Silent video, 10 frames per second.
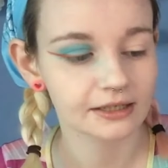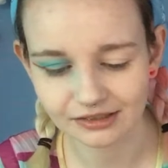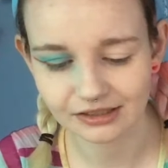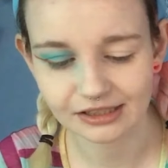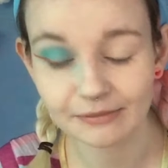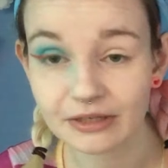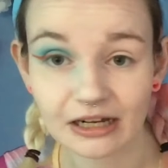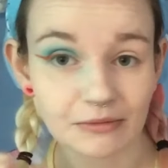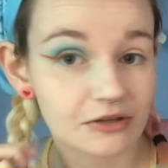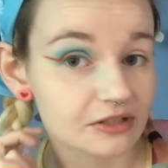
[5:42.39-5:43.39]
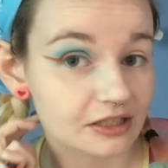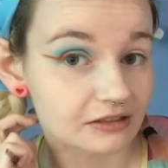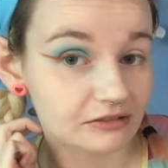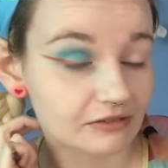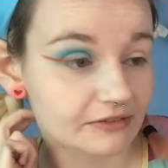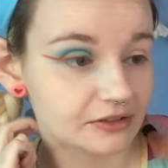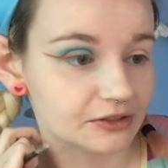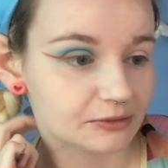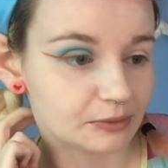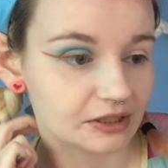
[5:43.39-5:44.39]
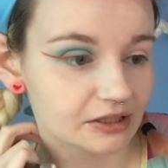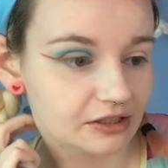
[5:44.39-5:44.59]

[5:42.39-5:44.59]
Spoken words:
Lipstick I'm using is a Revolution one.